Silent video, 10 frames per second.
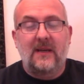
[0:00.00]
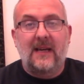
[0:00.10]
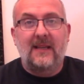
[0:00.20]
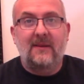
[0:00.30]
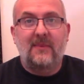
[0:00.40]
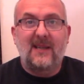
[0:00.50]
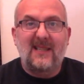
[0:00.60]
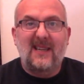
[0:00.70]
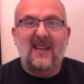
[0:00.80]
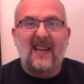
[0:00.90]
and then
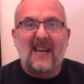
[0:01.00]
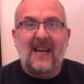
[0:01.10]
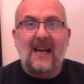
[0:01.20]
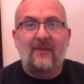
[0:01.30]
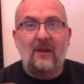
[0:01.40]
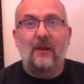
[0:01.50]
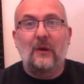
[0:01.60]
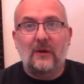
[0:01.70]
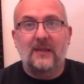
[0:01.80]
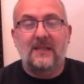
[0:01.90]
basically have a
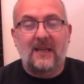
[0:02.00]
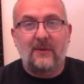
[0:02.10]
look and see